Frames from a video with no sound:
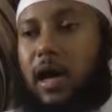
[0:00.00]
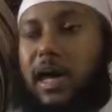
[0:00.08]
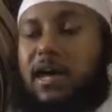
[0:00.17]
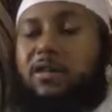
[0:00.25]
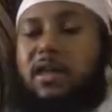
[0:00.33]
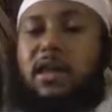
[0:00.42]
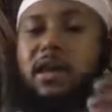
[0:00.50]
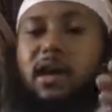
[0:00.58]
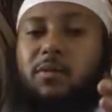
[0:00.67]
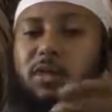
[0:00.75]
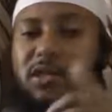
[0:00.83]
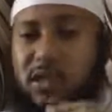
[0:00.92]
Even the
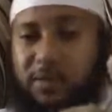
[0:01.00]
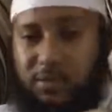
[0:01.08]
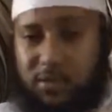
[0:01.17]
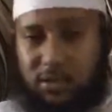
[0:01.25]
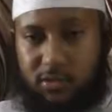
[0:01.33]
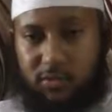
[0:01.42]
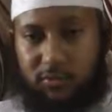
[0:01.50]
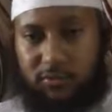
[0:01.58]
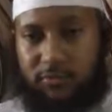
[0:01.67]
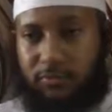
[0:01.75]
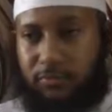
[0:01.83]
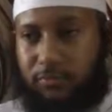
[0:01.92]
non-Muslims.
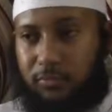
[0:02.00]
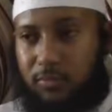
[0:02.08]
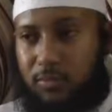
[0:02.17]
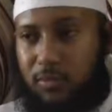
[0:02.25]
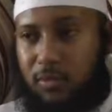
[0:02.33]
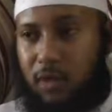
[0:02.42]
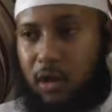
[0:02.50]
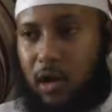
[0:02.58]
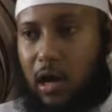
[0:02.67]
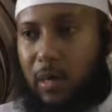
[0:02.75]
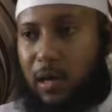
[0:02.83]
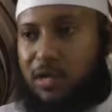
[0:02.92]

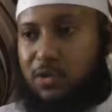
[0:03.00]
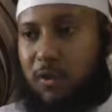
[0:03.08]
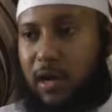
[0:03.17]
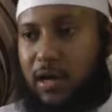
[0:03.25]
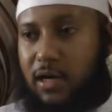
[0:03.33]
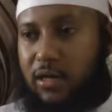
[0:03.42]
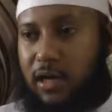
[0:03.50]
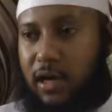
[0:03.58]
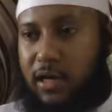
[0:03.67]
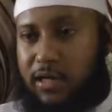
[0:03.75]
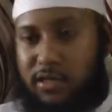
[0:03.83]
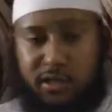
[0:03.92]
Allah subhanahu wa
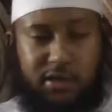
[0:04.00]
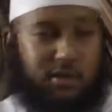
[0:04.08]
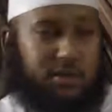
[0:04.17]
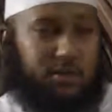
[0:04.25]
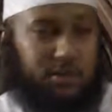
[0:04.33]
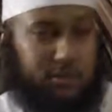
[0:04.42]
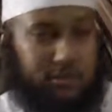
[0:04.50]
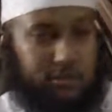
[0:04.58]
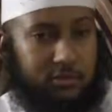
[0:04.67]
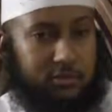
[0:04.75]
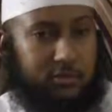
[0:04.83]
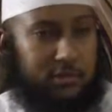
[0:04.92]
ta'ala says,
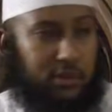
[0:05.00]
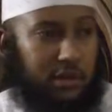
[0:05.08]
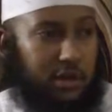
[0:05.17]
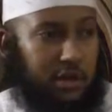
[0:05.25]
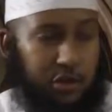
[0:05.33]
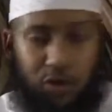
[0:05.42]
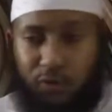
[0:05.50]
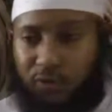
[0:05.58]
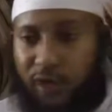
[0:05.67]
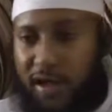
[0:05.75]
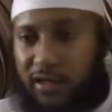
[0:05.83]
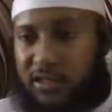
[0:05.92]
you'll
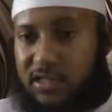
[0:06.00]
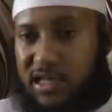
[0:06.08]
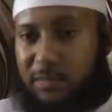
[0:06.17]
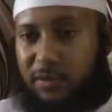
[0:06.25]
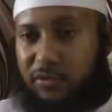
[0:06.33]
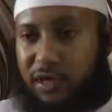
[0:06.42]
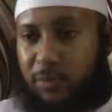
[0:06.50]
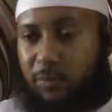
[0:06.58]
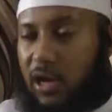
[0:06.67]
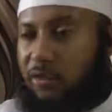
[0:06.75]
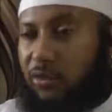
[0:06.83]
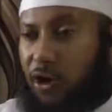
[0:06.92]
find that some of them,
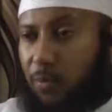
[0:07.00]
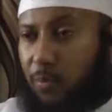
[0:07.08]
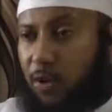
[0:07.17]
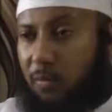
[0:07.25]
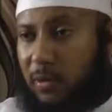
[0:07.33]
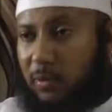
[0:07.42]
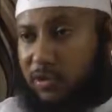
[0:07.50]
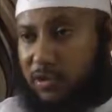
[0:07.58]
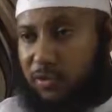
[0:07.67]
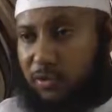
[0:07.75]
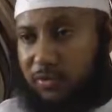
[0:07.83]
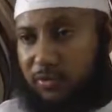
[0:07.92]
they have no problem with
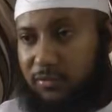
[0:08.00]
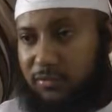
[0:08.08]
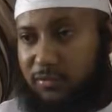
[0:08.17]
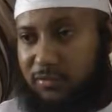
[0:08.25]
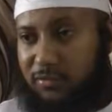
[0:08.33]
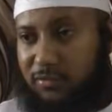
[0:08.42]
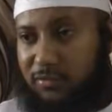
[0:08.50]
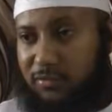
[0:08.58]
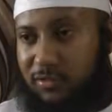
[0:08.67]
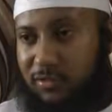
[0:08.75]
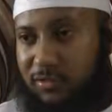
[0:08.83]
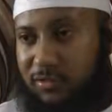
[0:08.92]
you.
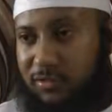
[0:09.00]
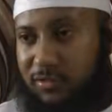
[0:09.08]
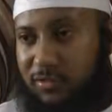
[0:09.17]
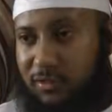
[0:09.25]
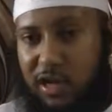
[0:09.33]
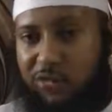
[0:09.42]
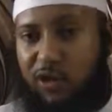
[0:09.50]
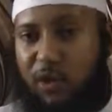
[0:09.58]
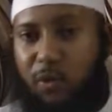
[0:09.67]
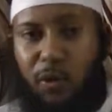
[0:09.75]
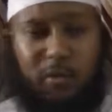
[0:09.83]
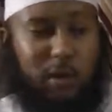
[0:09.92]
They have no
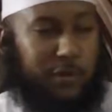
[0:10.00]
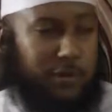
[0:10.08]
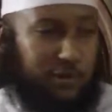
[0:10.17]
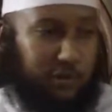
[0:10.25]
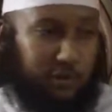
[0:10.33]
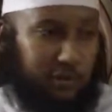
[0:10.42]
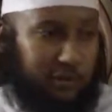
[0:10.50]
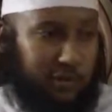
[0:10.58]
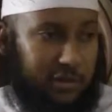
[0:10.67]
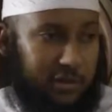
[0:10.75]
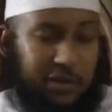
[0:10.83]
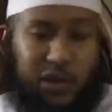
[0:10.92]
problem with you.
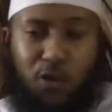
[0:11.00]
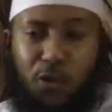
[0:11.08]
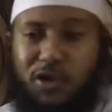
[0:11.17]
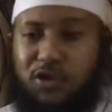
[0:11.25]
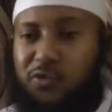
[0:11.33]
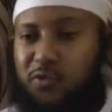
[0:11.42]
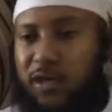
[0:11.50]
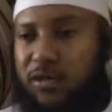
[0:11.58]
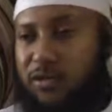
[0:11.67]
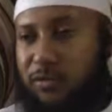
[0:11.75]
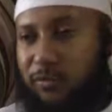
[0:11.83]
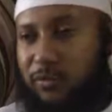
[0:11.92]
They don't want to
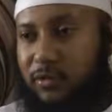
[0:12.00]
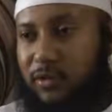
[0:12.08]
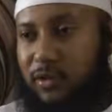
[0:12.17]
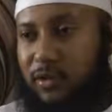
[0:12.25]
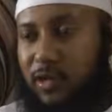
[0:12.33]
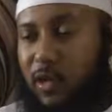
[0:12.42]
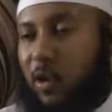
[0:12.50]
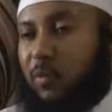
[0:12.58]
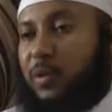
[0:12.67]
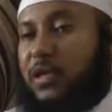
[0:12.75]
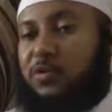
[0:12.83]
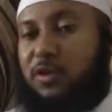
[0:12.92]
fight you. They
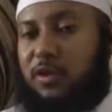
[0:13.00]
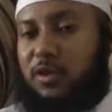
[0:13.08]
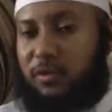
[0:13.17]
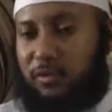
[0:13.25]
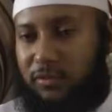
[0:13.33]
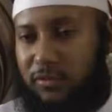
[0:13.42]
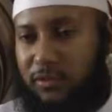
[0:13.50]
want peace with you.